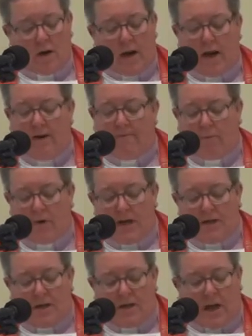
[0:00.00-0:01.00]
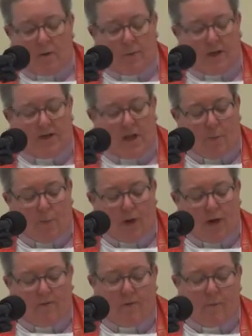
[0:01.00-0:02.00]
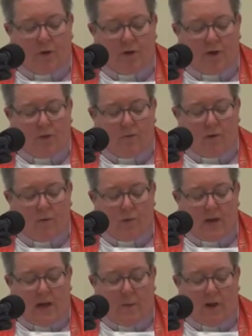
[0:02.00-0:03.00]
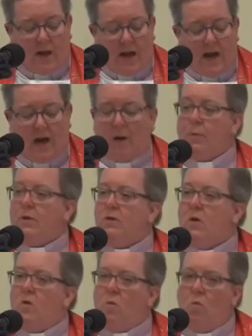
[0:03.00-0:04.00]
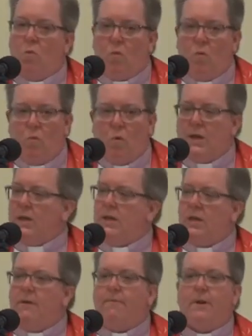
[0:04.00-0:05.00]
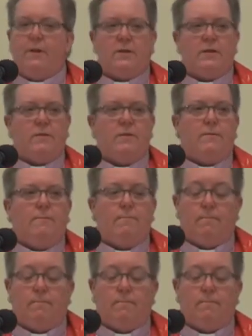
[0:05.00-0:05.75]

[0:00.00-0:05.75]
And if arrested, they would be separated from their children when that happened, so what's the difference?